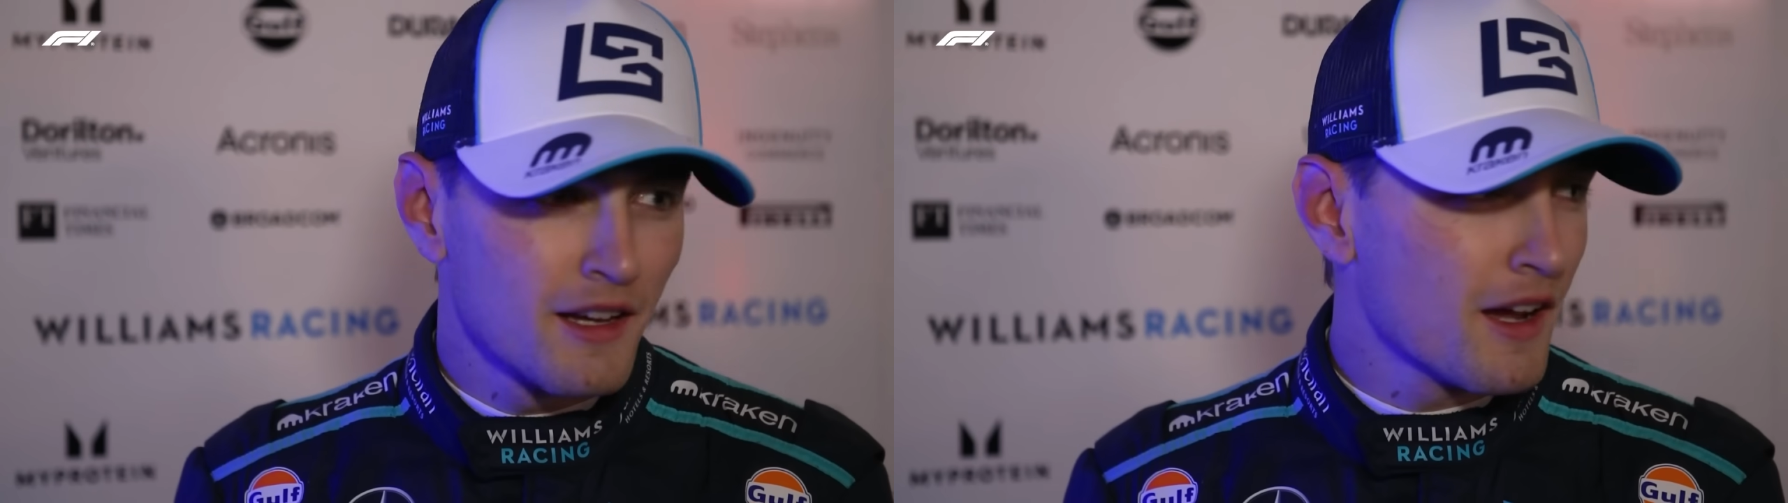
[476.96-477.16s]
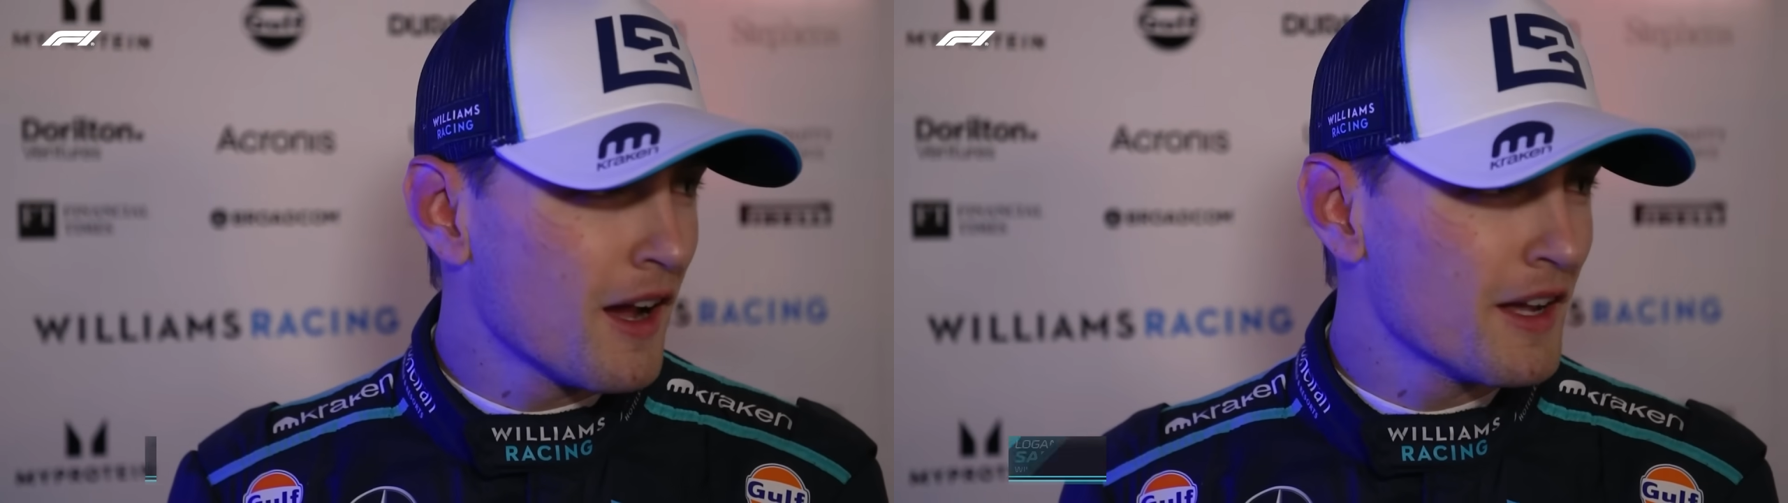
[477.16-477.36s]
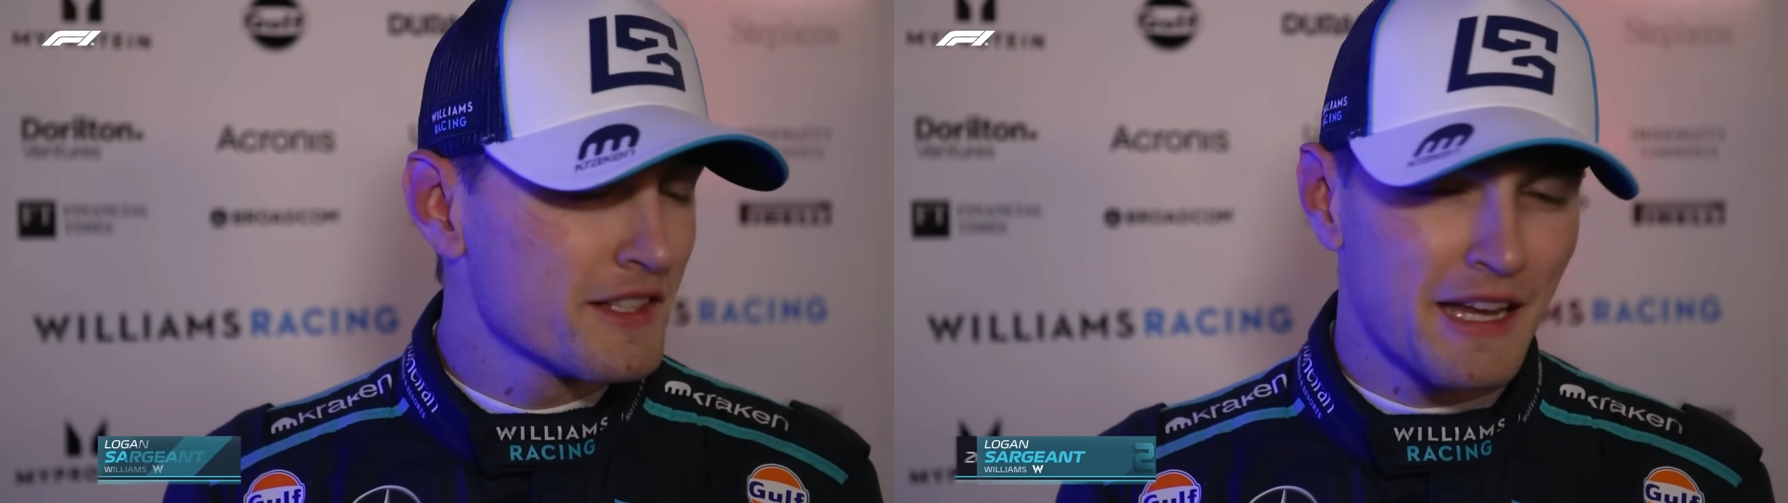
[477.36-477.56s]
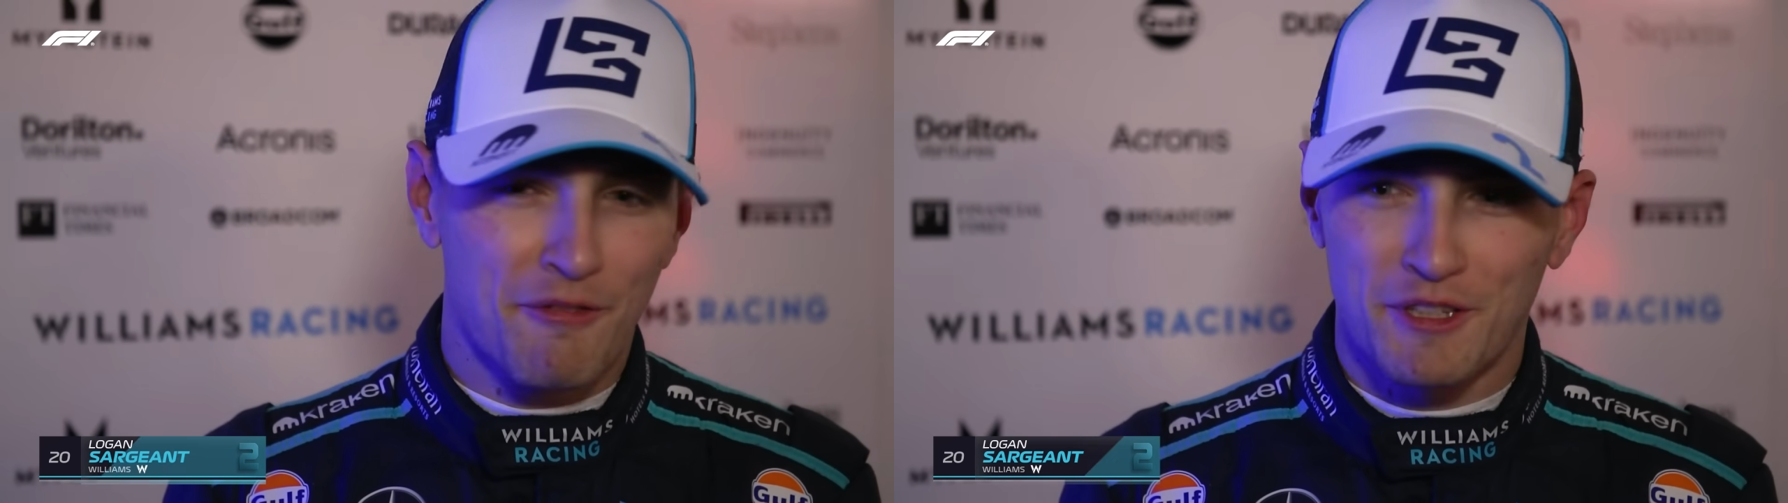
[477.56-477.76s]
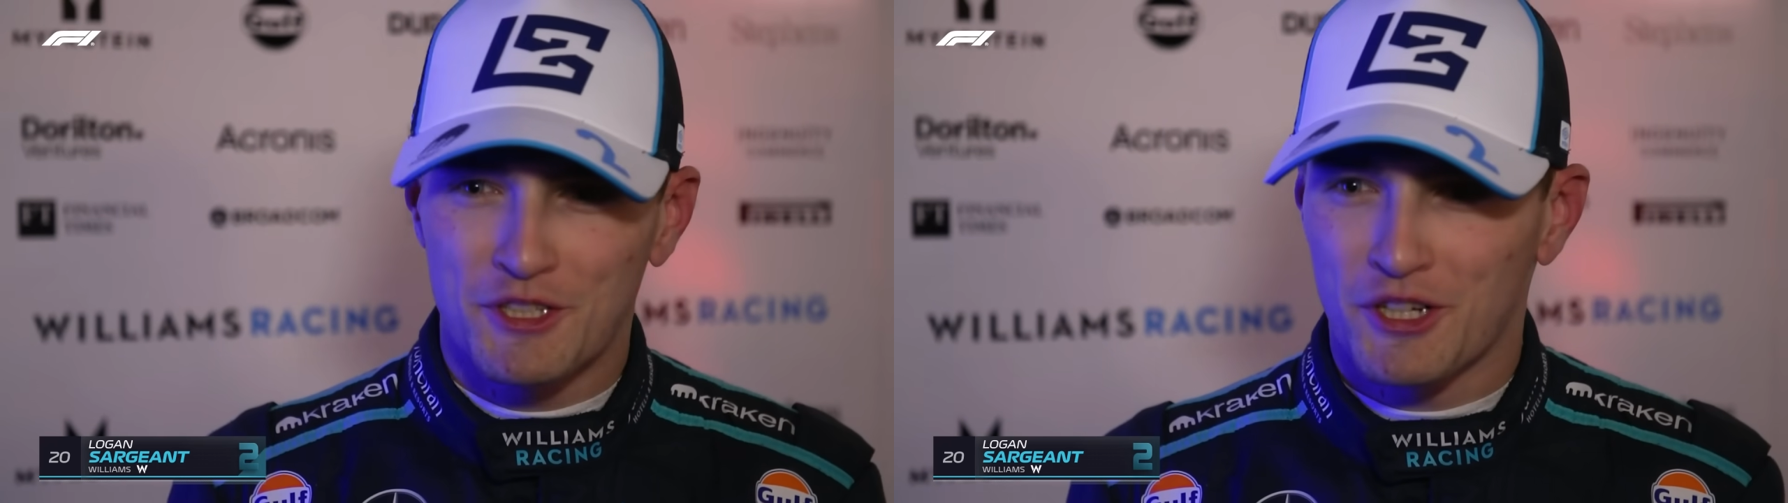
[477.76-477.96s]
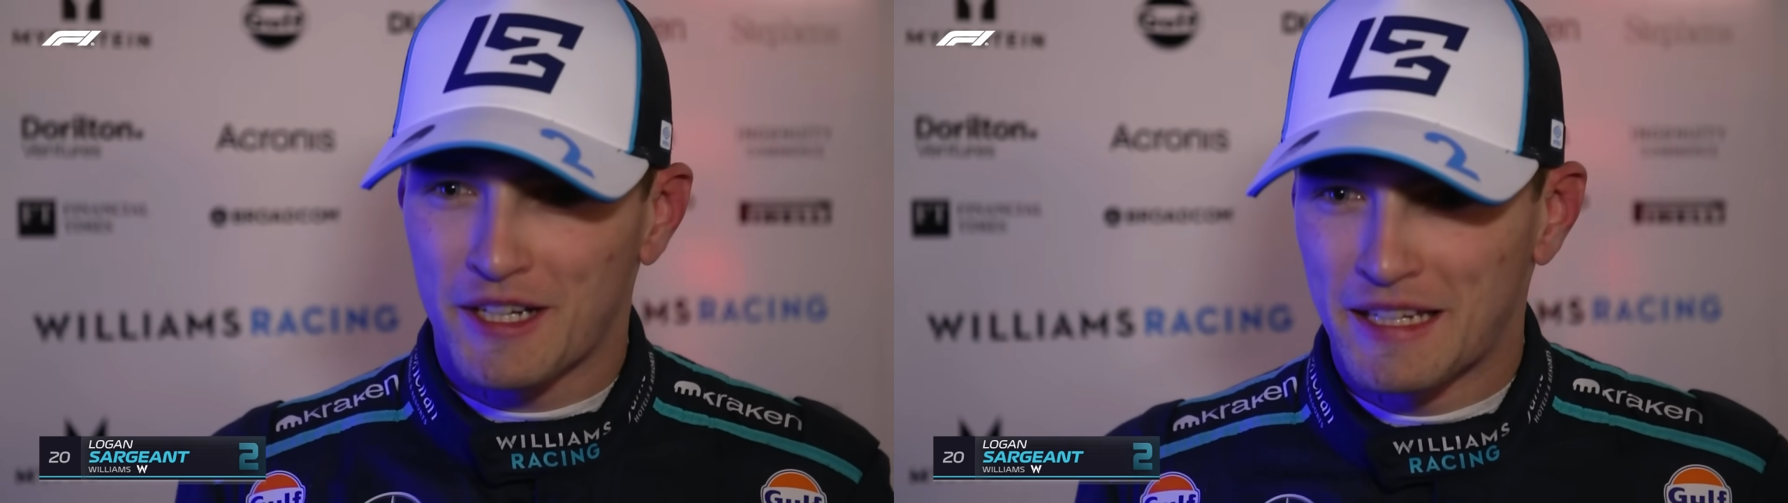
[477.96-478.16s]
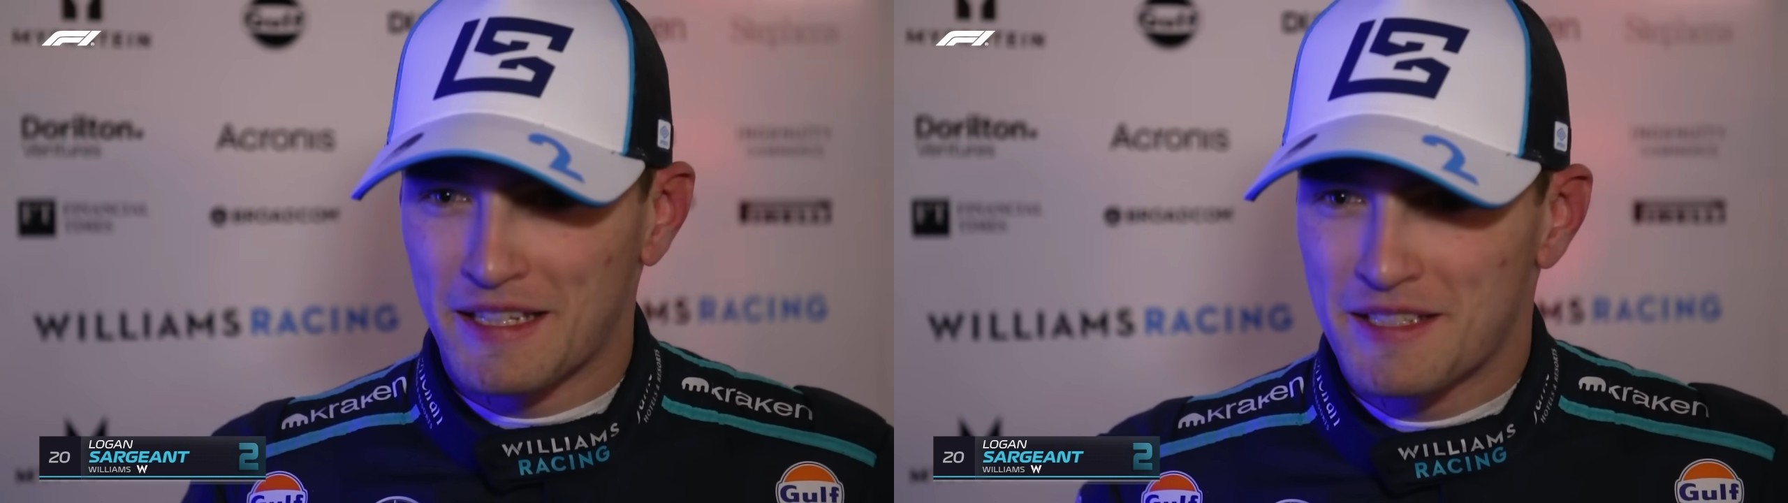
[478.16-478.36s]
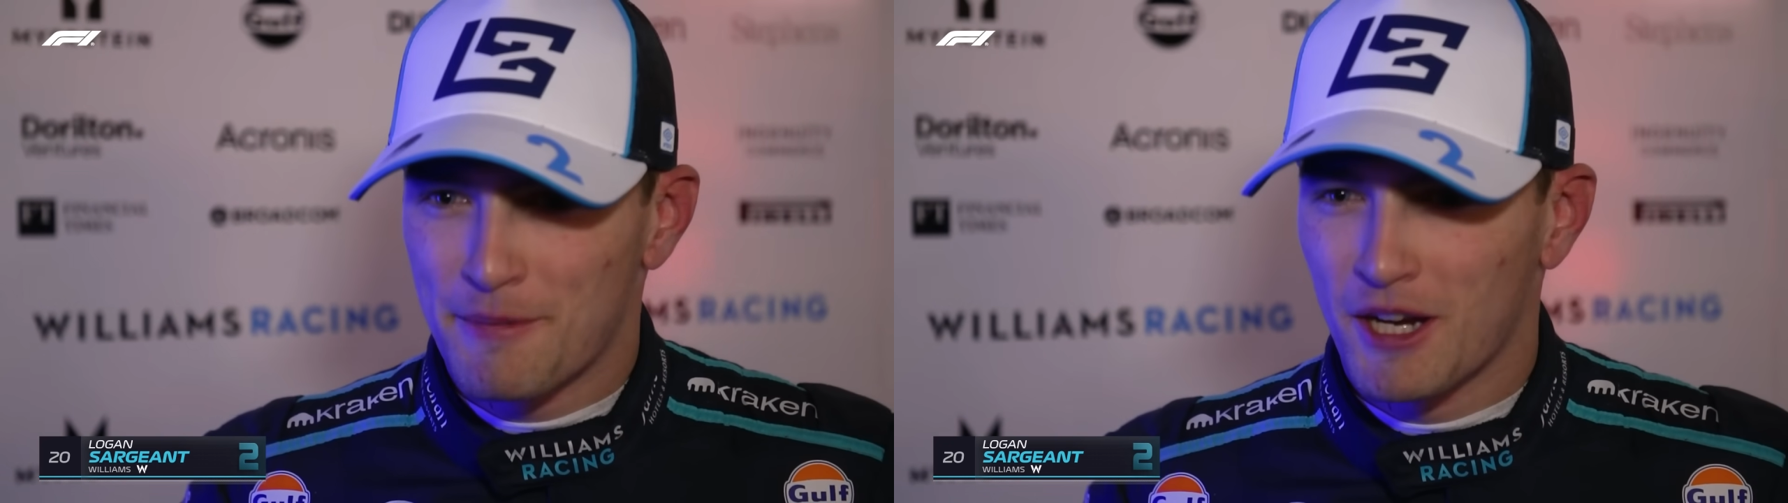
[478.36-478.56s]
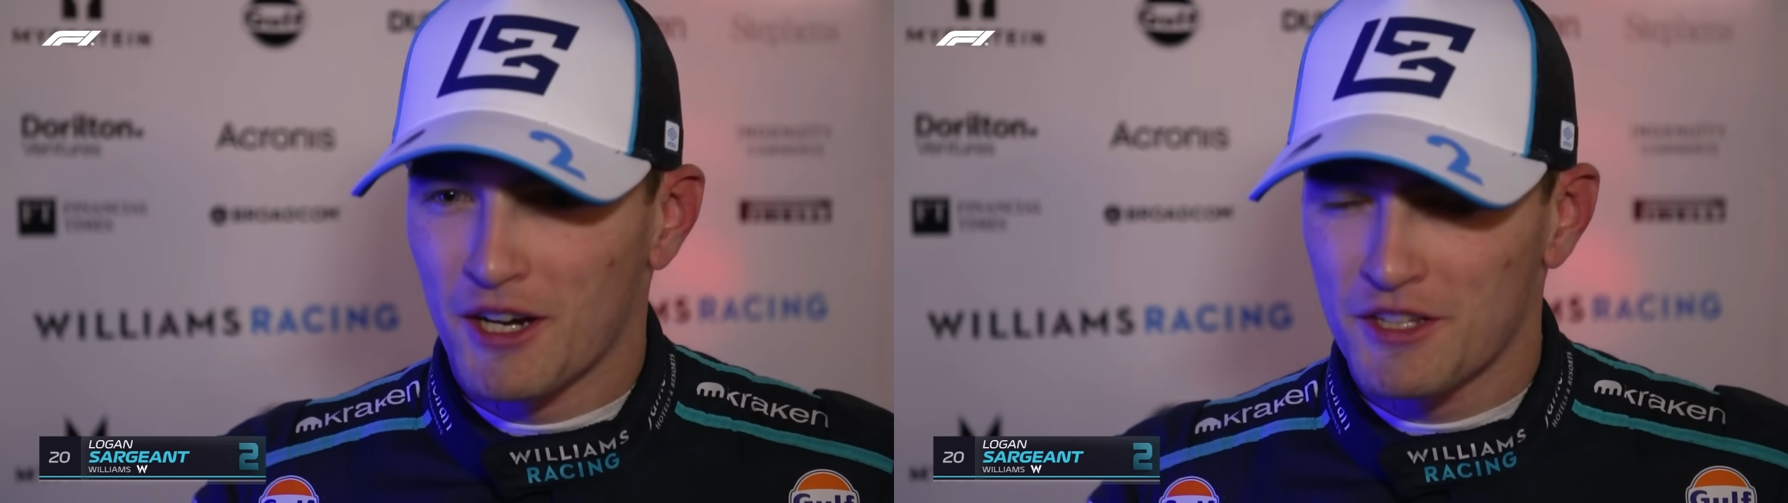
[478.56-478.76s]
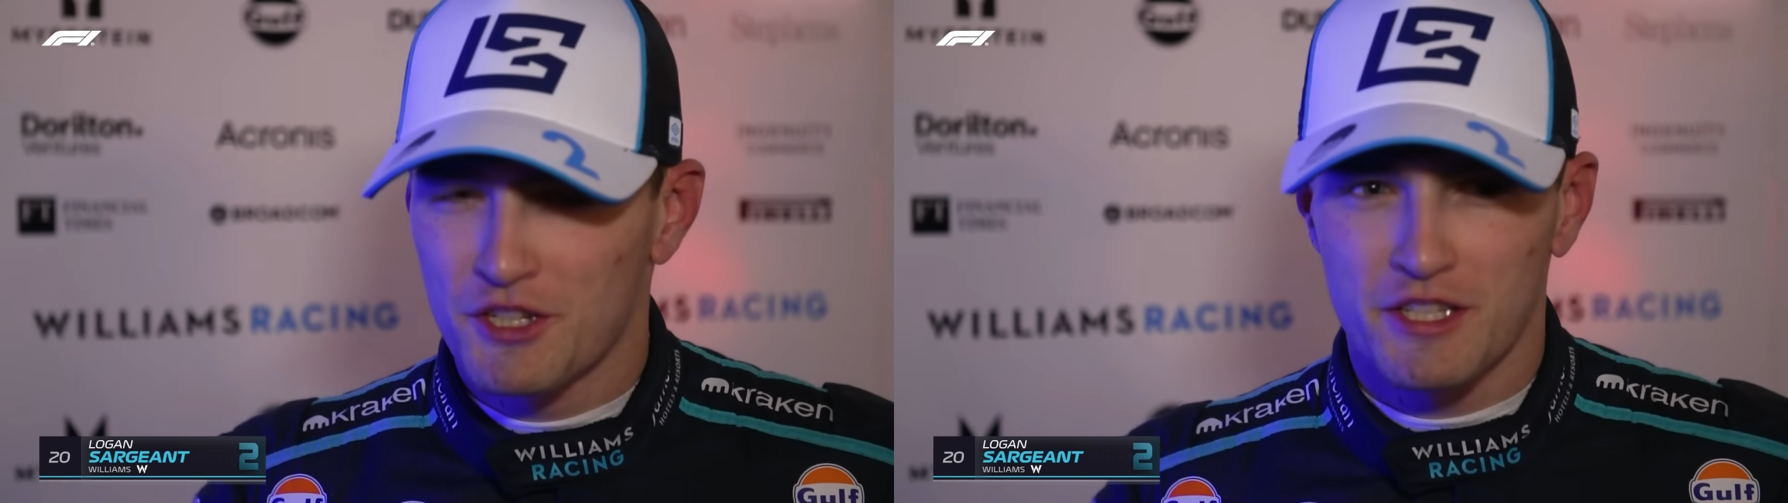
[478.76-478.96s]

It's definitely tricky, to be honest.